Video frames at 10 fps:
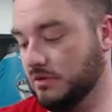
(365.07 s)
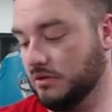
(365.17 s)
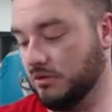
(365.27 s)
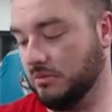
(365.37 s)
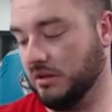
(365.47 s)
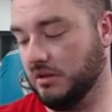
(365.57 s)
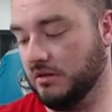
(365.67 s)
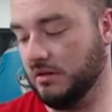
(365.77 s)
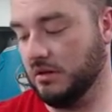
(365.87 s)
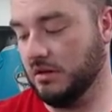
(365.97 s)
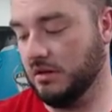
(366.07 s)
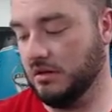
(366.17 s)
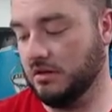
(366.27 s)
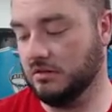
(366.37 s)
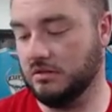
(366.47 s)
Throw me a
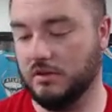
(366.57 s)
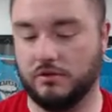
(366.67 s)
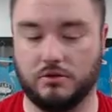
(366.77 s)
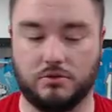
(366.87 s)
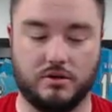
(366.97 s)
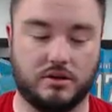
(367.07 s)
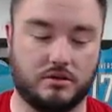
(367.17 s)
sleeve real quick.